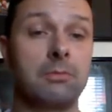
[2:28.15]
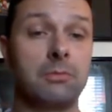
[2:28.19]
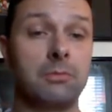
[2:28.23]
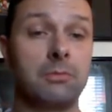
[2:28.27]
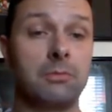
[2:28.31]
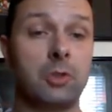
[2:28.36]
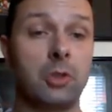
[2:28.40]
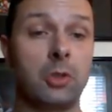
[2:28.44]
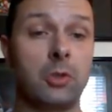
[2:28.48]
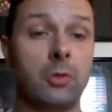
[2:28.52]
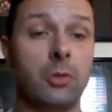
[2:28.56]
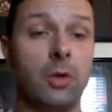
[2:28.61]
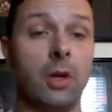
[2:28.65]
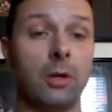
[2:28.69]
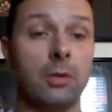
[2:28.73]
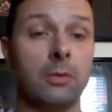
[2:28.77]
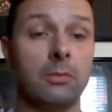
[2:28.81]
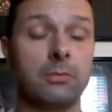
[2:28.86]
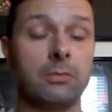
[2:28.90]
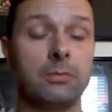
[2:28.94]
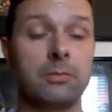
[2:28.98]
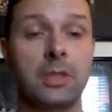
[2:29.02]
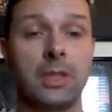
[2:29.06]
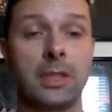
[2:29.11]
to grow,
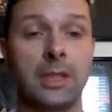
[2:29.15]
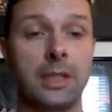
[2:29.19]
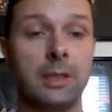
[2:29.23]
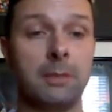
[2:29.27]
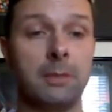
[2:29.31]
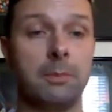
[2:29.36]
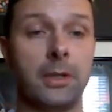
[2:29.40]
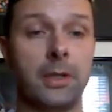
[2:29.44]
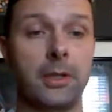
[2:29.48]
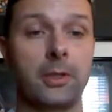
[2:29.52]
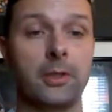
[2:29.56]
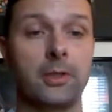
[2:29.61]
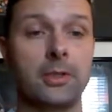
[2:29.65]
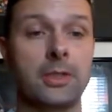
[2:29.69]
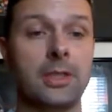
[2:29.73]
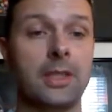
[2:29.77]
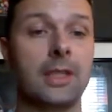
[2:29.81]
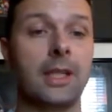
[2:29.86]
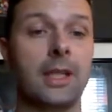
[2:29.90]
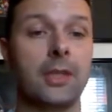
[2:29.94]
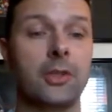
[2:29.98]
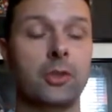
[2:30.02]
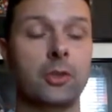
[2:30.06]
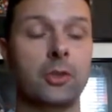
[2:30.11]
to get bigger, to
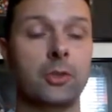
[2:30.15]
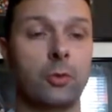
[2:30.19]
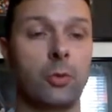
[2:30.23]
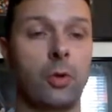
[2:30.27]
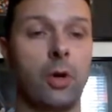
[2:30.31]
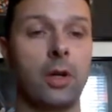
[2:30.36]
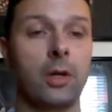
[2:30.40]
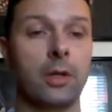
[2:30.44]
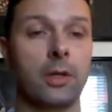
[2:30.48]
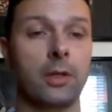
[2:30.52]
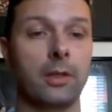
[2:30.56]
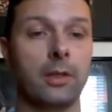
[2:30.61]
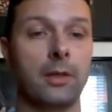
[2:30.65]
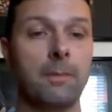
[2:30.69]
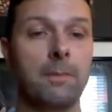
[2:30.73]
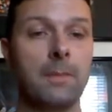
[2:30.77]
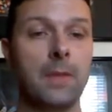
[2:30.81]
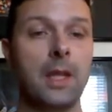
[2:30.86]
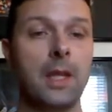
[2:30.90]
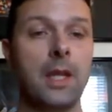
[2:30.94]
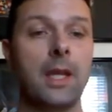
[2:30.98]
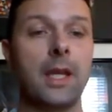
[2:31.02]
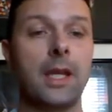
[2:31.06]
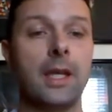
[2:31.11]
get stronger.
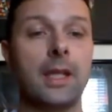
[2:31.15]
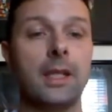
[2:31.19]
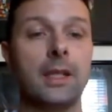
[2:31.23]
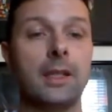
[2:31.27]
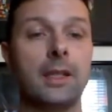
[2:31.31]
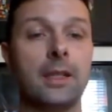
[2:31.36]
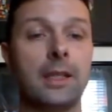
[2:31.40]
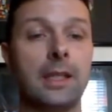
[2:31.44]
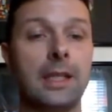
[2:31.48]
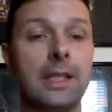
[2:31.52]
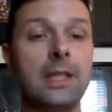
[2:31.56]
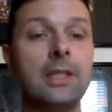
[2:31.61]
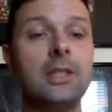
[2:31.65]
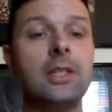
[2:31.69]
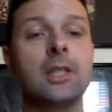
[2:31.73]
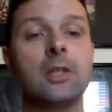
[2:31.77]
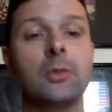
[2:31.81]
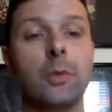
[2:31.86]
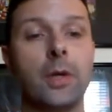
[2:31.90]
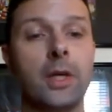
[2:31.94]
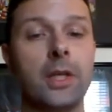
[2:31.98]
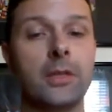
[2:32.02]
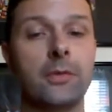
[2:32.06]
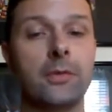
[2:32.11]
And the
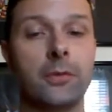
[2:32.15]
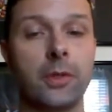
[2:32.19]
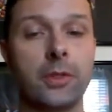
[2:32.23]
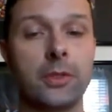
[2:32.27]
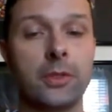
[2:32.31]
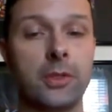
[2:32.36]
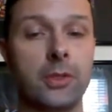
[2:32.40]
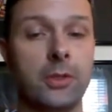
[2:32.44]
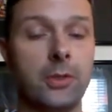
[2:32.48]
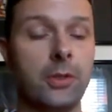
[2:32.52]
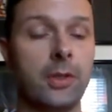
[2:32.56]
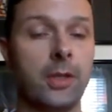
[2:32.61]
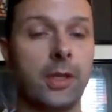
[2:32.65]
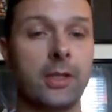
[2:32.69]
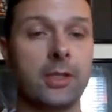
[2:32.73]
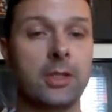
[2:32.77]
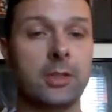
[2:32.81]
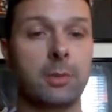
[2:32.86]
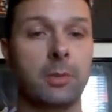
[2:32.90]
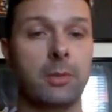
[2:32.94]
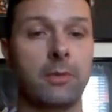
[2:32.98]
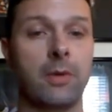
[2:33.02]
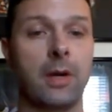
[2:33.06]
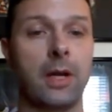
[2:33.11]
easiest way for us to do that is
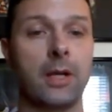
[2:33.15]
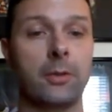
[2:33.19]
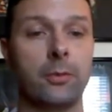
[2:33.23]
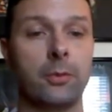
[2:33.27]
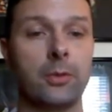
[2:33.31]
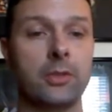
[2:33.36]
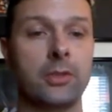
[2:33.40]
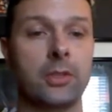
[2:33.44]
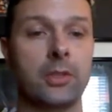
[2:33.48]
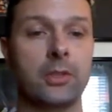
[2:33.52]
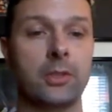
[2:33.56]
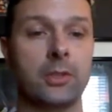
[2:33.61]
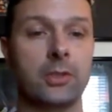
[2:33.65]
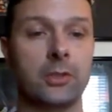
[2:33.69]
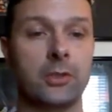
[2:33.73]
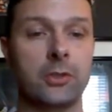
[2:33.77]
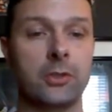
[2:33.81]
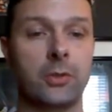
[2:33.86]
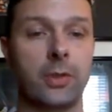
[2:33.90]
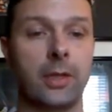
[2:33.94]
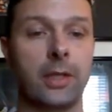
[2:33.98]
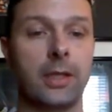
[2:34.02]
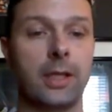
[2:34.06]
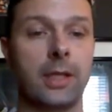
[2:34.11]
to provide resistance
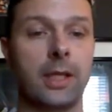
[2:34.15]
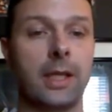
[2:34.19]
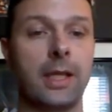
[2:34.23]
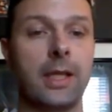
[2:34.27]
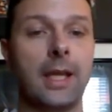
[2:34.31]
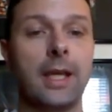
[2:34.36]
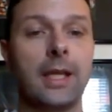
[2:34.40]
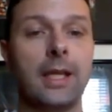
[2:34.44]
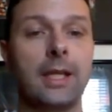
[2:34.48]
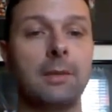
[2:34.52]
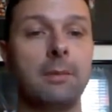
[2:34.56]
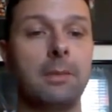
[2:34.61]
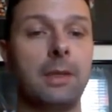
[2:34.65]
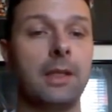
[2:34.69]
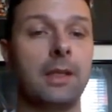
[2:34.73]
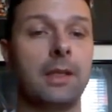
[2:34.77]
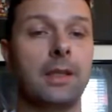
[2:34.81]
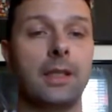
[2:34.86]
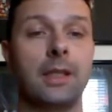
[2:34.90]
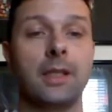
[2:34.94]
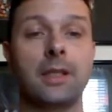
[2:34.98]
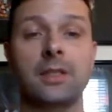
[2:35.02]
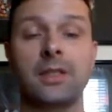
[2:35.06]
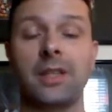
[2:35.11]
training. And that can be
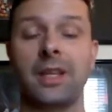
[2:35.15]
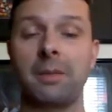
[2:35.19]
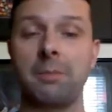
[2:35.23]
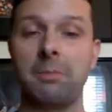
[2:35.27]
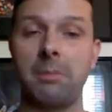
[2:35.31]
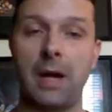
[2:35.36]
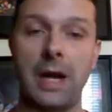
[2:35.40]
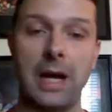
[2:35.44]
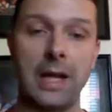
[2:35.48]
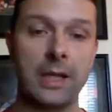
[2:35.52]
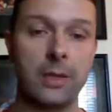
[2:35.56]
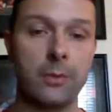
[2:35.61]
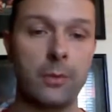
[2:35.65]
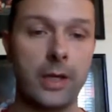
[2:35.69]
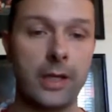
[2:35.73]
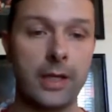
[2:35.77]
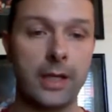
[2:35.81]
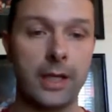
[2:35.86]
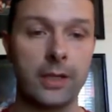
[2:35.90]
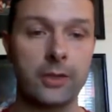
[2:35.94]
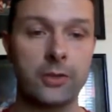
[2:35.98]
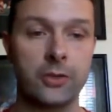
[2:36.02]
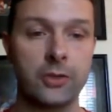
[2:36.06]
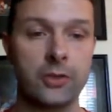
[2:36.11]
things like body weight
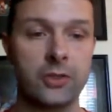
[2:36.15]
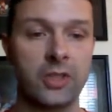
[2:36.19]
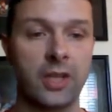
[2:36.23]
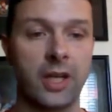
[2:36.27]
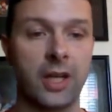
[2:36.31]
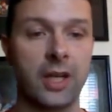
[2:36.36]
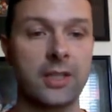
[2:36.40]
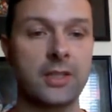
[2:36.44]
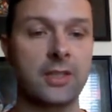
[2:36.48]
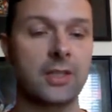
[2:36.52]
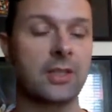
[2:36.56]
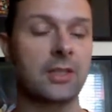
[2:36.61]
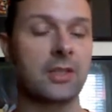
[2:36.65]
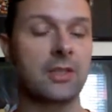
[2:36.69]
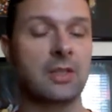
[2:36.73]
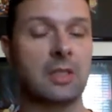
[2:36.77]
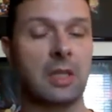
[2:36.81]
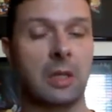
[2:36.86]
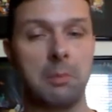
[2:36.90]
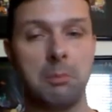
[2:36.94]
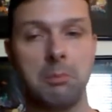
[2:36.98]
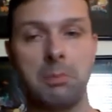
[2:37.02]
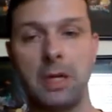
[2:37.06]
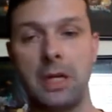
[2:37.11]
exercises,
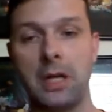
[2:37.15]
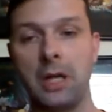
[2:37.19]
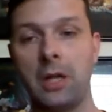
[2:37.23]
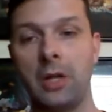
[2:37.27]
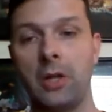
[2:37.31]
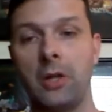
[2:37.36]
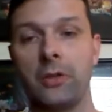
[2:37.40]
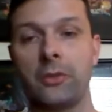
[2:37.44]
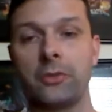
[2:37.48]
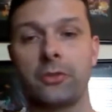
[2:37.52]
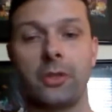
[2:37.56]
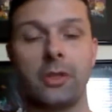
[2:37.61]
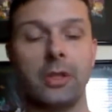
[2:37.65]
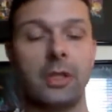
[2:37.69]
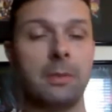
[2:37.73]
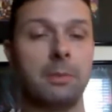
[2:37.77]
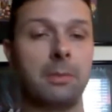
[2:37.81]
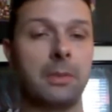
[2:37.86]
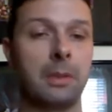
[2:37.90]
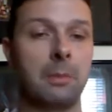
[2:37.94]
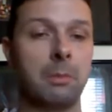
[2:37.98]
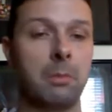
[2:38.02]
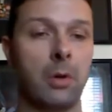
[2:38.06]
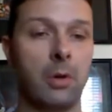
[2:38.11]
dumbbells,
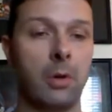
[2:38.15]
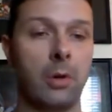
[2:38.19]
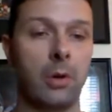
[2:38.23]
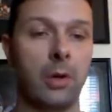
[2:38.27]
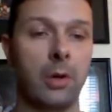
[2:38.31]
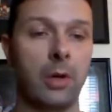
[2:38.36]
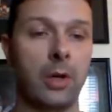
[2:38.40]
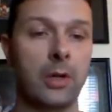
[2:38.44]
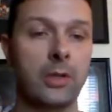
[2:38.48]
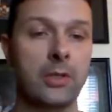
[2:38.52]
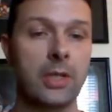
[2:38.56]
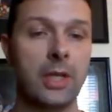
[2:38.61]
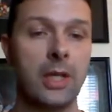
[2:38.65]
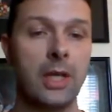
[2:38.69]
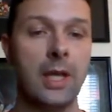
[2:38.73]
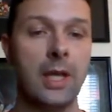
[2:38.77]
Olympic bars,